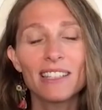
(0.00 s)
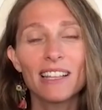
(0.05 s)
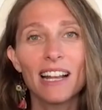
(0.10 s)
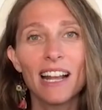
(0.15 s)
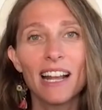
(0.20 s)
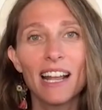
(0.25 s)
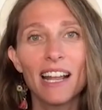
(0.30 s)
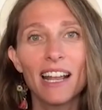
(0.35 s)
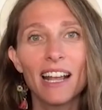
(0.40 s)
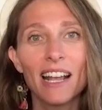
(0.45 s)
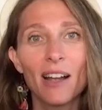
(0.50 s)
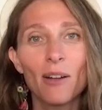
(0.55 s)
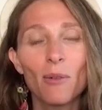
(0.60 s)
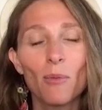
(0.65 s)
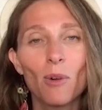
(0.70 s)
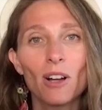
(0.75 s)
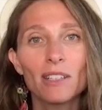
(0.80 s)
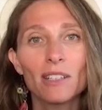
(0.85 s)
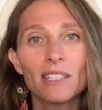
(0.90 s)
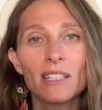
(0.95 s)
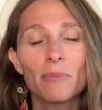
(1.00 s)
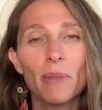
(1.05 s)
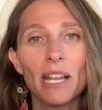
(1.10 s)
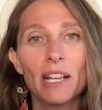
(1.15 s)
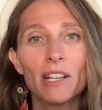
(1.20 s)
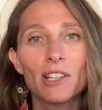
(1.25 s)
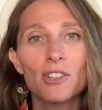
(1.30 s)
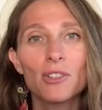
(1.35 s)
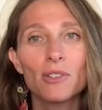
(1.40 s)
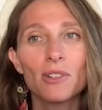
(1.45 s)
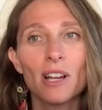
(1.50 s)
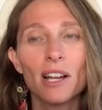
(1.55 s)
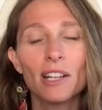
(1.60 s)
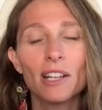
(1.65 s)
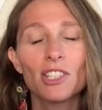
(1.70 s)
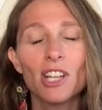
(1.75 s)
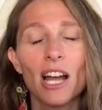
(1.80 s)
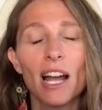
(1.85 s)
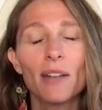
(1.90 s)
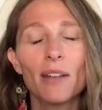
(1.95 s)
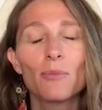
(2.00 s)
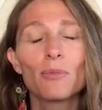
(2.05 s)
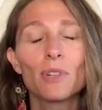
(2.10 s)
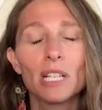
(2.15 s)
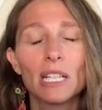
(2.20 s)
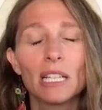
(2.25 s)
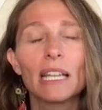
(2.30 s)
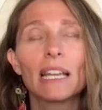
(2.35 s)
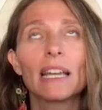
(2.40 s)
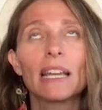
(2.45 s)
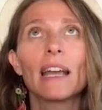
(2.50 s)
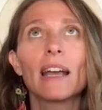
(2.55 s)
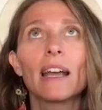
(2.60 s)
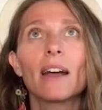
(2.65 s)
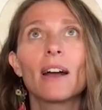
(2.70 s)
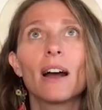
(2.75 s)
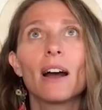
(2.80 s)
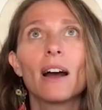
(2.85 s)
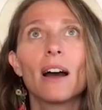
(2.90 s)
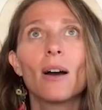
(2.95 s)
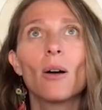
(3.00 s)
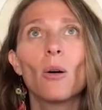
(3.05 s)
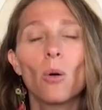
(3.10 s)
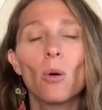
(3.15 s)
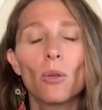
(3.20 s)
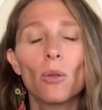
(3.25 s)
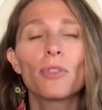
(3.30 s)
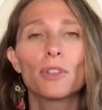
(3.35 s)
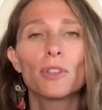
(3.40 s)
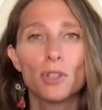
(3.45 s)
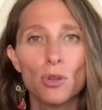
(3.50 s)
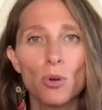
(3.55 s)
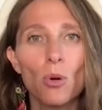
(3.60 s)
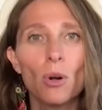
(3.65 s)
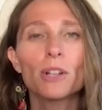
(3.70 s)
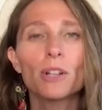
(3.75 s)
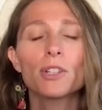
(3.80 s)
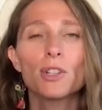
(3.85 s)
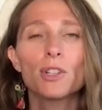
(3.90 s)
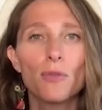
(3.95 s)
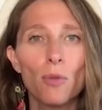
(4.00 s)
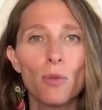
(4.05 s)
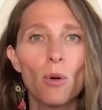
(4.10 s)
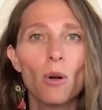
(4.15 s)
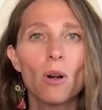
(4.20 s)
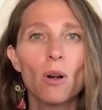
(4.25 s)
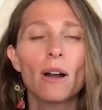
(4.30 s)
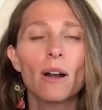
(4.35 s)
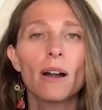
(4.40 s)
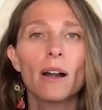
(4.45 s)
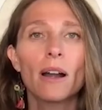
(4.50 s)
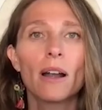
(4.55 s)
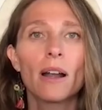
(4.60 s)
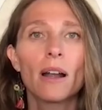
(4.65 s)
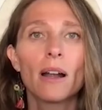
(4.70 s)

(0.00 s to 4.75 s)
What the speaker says: And I want to make sure, I really hold the torch for